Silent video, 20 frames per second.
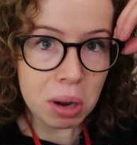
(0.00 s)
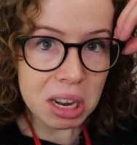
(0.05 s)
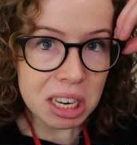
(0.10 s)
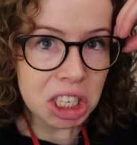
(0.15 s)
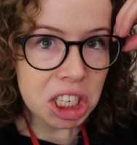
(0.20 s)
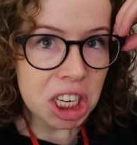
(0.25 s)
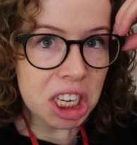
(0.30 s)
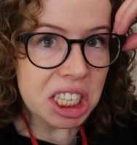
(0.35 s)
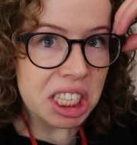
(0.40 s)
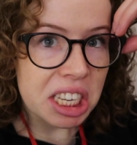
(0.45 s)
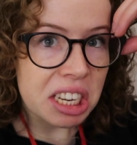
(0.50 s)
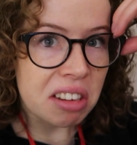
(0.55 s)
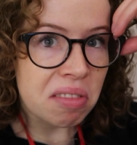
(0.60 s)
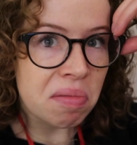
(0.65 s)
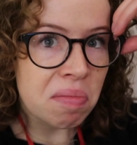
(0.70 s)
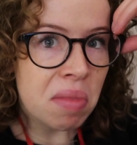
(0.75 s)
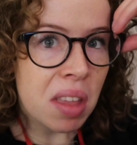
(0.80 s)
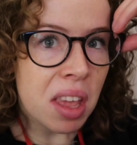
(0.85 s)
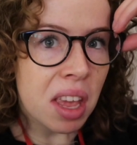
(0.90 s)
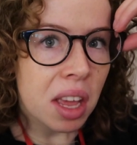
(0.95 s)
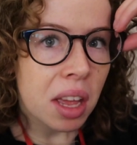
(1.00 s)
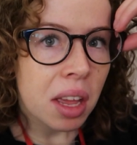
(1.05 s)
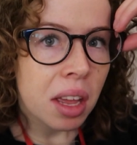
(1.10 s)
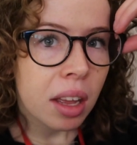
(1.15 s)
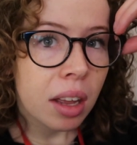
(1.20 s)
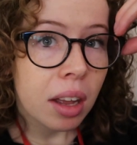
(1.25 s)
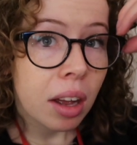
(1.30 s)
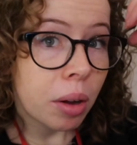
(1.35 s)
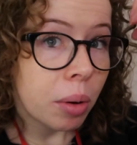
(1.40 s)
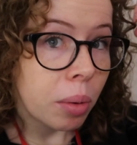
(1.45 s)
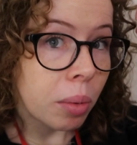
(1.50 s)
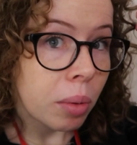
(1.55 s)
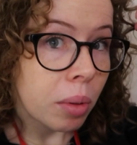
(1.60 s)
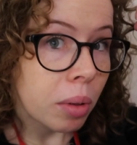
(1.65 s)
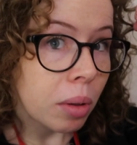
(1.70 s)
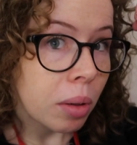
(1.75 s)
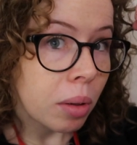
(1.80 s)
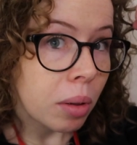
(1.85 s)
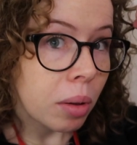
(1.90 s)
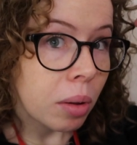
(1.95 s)
quite jazzy. Oh,
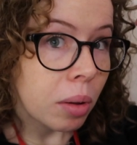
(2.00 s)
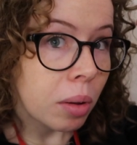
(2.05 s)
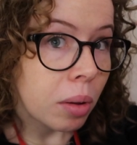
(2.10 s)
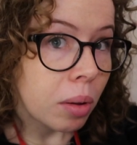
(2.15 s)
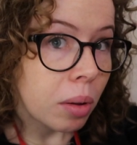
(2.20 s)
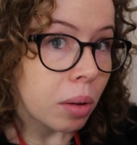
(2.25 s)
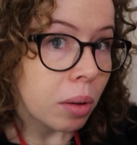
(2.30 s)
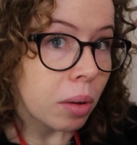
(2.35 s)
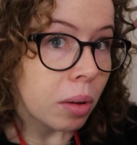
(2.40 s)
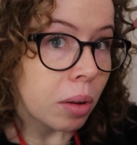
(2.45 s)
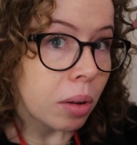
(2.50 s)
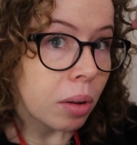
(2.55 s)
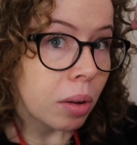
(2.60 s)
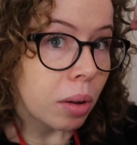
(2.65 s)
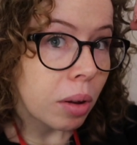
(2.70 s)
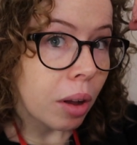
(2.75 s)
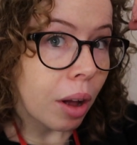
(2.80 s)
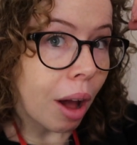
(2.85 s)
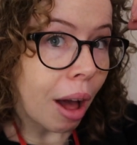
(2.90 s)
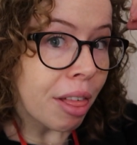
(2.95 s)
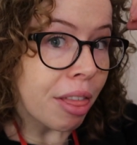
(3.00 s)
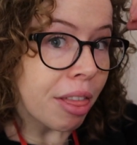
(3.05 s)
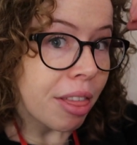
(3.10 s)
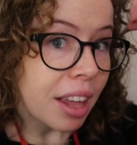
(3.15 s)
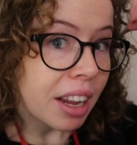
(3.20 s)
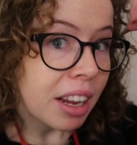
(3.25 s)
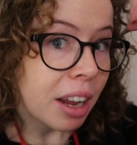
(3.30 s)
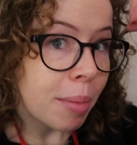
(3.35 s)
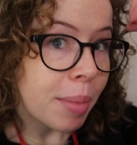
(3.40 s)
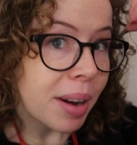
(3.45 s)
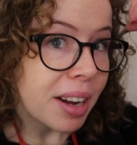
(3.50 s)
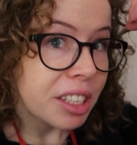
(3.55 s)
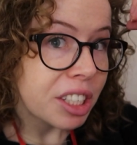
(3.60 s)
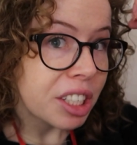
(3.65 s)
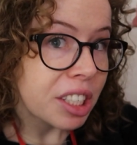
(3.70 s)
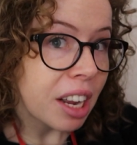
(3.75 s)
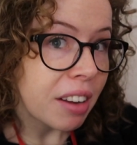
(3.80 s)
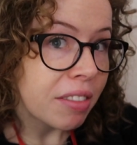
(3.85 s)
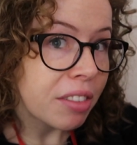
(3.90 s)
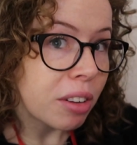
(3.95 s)
I think I might
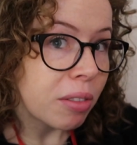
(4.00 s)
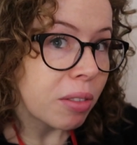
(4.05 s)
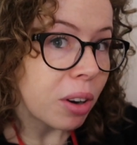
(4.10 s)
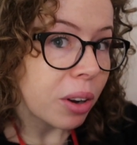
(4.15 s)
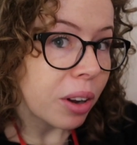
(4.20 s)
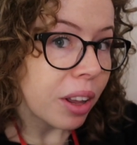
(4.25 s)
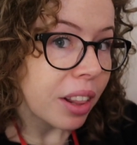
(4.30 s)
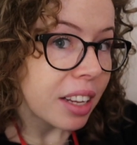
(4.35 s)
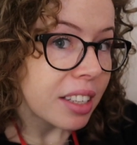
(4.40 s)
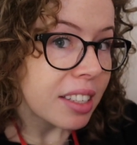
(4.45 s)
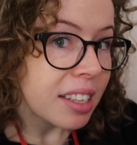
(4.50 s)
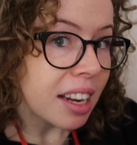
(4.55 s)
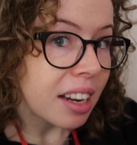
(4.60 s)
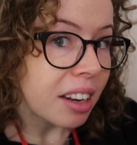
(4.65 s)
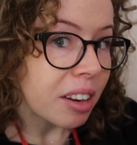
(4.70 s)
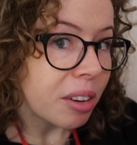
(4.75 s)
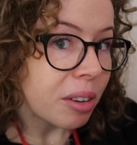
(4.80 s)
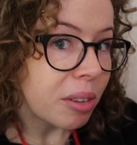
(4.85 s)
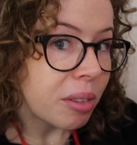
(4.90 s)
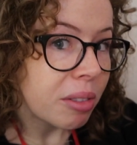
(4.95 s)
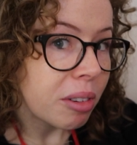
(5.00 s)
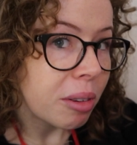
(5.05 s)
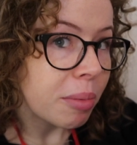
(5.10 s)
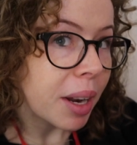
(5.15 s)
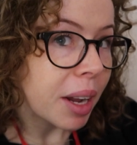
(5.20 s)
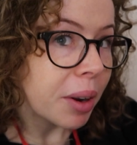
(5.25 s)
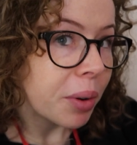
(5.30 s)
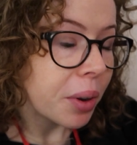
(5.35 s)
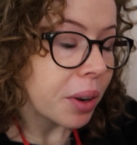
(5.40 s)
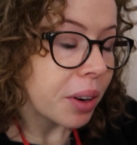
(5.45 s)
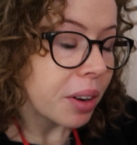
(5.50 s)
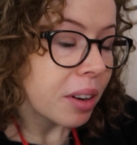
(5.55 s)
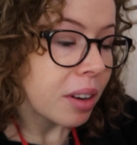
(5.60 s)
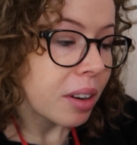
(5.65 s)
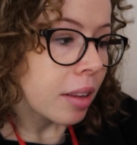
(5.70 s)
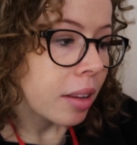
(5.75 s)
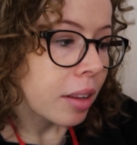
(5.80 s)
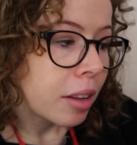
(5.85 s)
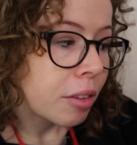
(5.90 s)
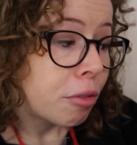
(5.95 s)
just have to vlog at this angle from now on.
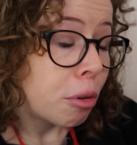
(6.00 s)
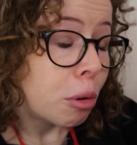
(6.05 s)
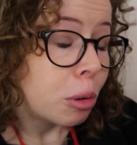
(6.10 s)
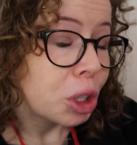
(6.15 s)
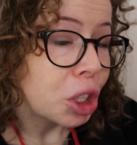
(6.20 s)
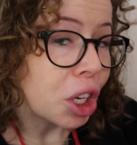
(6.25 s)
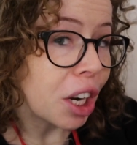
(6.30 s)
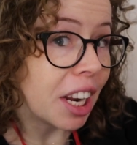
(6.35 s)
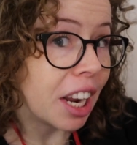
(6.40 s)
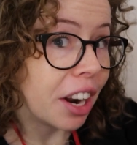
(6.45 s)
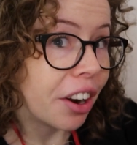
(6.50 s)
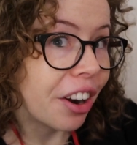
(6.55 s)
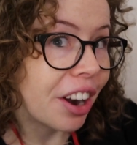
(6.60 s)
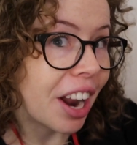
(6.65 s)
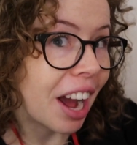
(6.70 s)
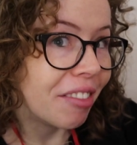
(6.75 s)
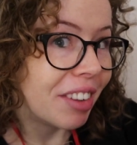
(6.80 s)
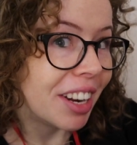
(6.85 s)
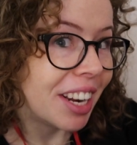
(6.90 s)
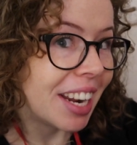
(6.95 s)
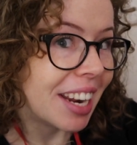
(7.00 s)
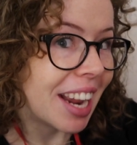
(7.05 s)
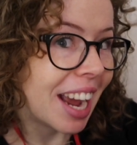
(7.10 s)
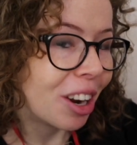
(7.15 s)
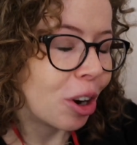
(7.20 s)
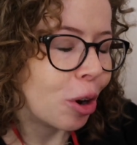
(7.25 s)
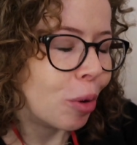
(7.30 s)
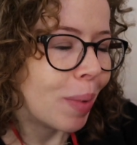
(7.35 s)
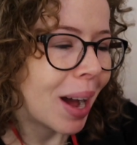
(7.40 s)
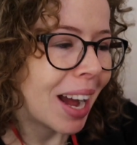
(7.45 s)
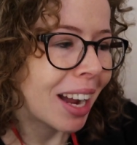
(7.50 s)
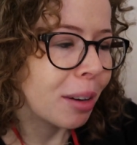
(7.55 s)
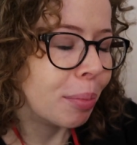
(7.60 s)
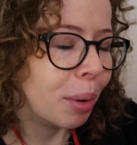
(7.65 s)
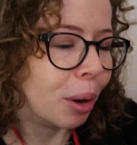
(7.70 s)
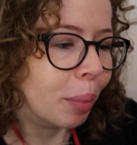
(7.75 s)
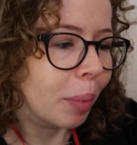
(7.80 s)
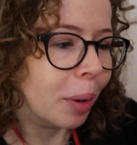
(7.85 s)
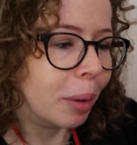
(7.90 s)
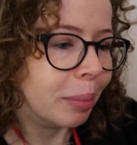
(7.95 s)
Fortunately, I don't have any neck or back
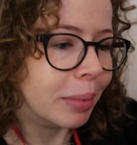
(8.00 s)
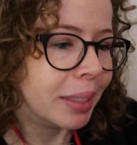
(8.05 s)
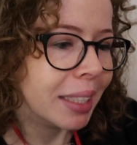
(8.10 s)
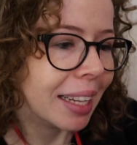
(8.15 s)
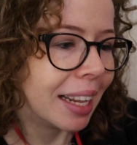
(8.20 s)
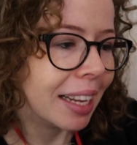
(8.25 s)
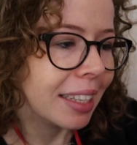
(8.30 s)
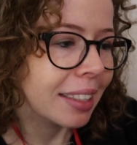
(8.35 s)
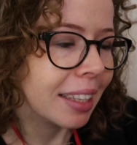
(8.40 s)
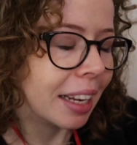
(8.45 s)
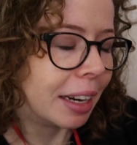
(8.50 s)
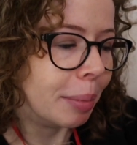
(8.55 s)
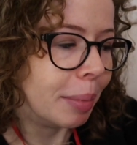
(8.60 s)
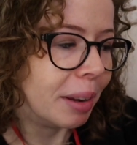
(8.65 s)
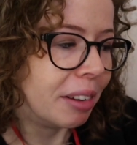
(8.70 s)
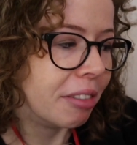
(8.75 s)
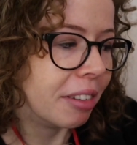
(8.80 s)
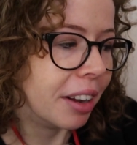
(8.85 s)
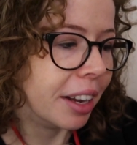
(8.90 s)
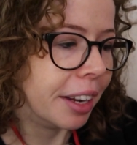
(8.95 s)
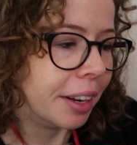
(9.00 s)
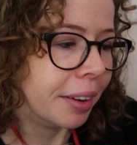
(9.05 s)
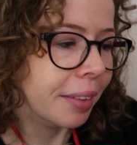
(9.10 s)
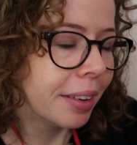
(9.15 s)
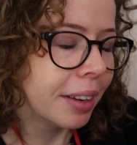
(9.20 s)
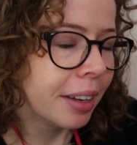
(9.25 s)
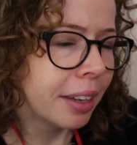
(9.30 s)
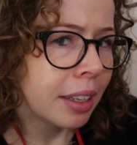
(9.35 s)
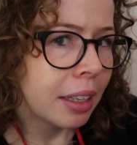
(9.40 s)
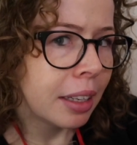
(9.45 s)
problems, so that's gonna be fine.